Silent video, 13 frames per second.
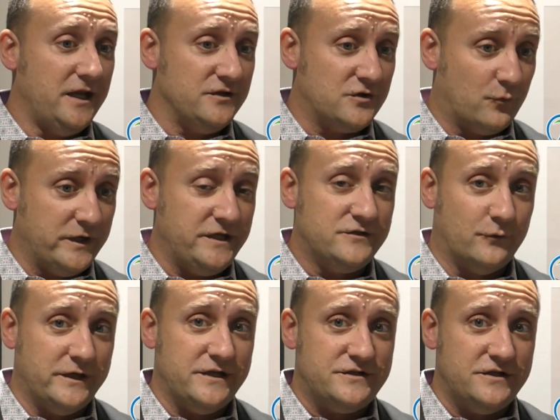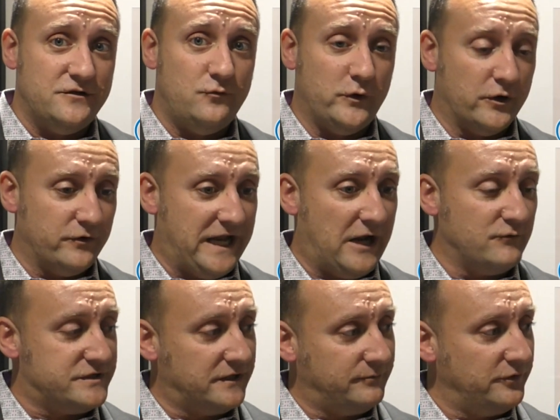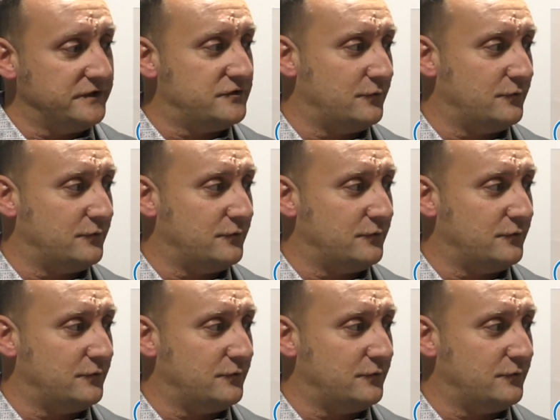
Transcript: In 2022, we are now doubling